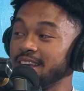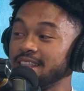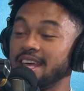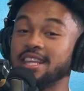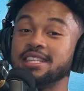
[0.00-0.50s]

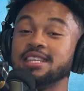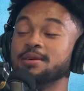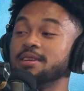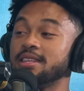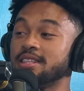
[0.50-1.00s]
that
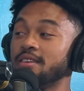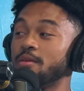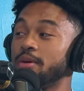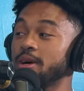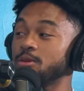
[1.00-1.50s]
D- Devin
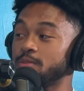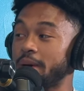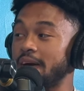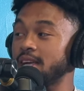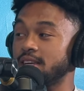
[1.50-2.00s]
Booker was
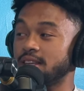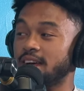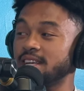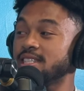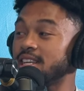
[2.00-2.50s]
packing.
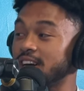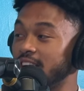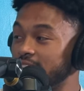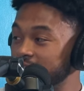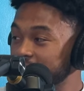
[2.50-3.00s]
I said,
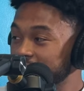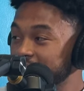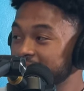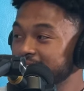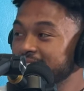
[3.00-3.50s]
huh?
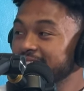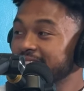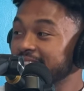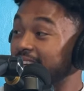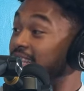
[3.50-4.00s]

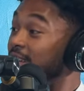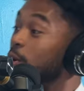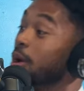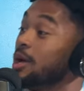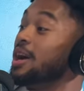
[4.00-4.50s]
But
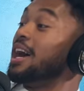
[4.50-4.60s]
literally, okay,